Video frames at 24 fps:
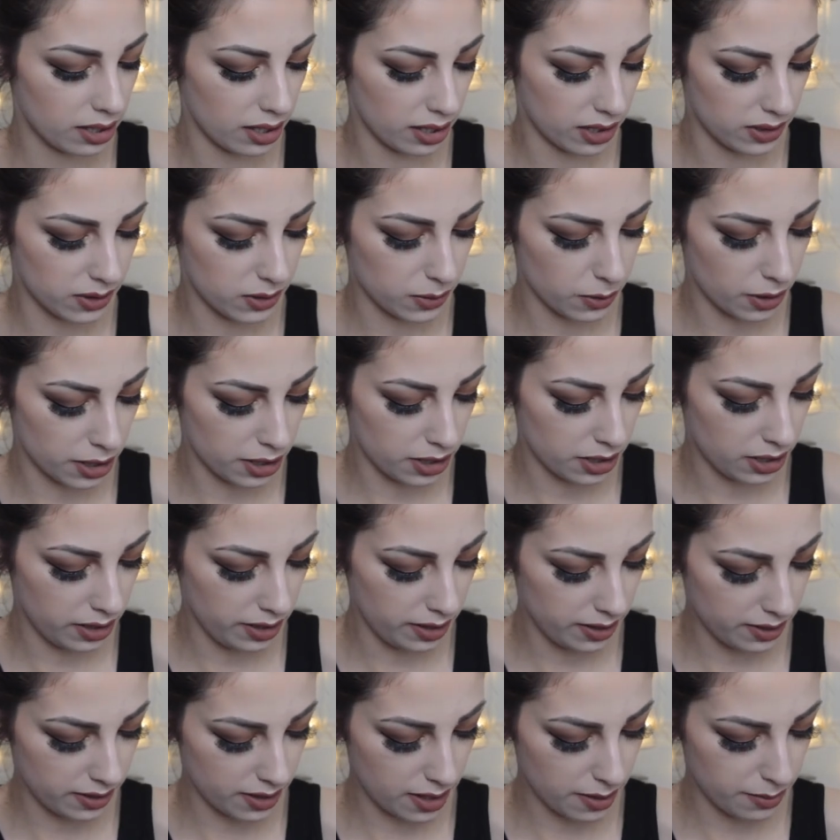I'll swatch
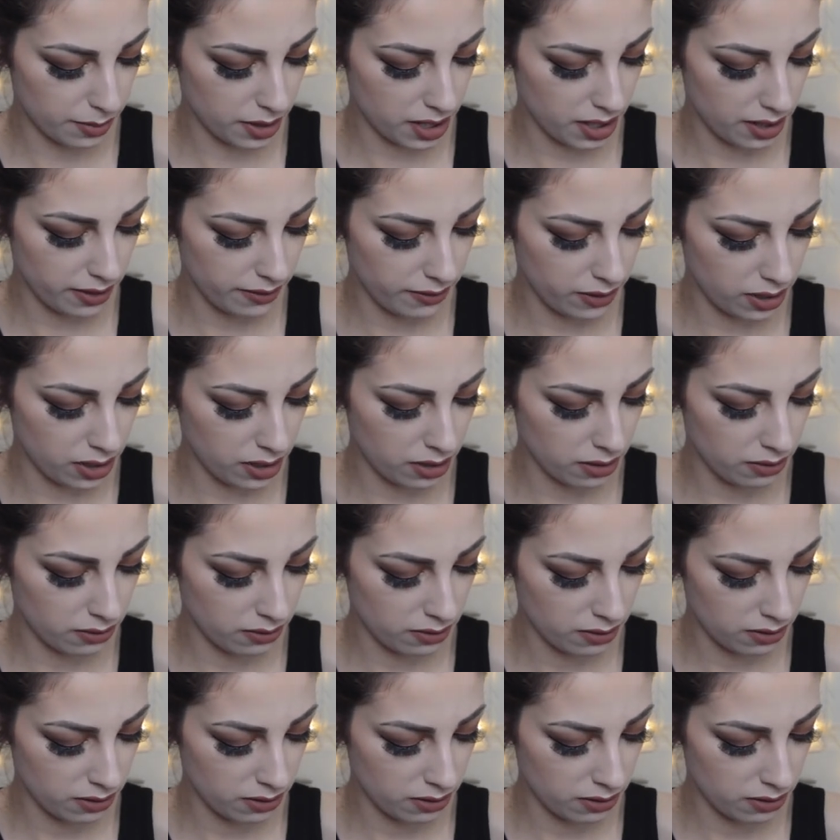these up here for you.